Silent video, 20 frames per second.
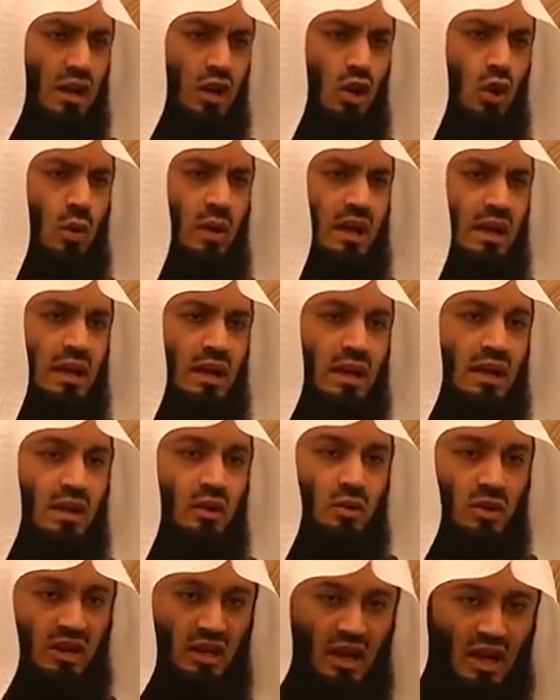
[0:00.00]
unknowingly.
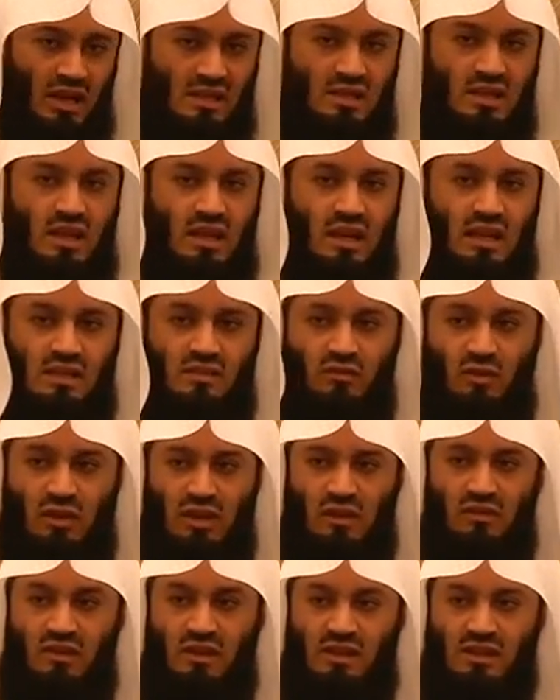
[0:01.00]
We ask Allah's
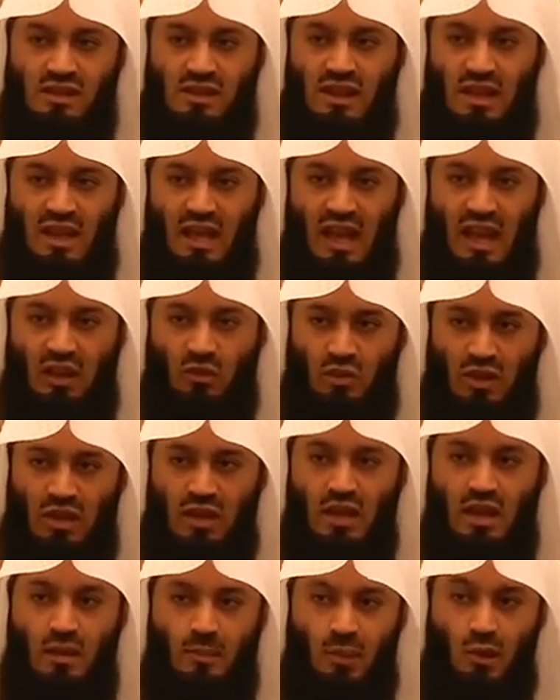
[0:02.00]
forgiveness and
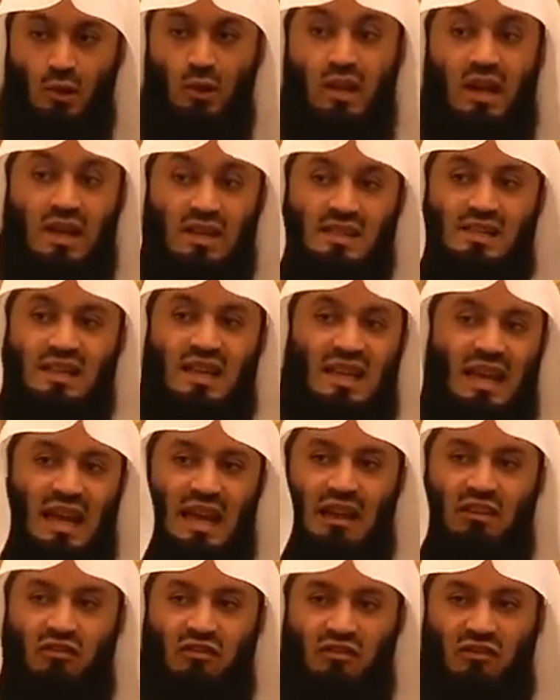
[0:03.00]
we progress in
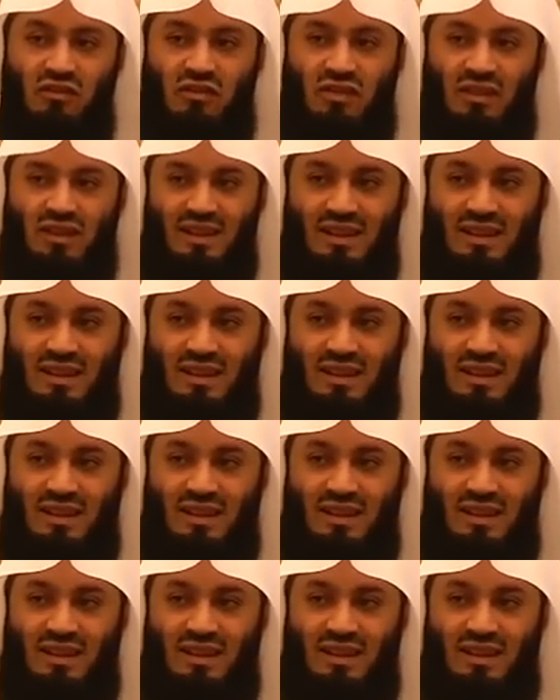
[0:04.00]
life.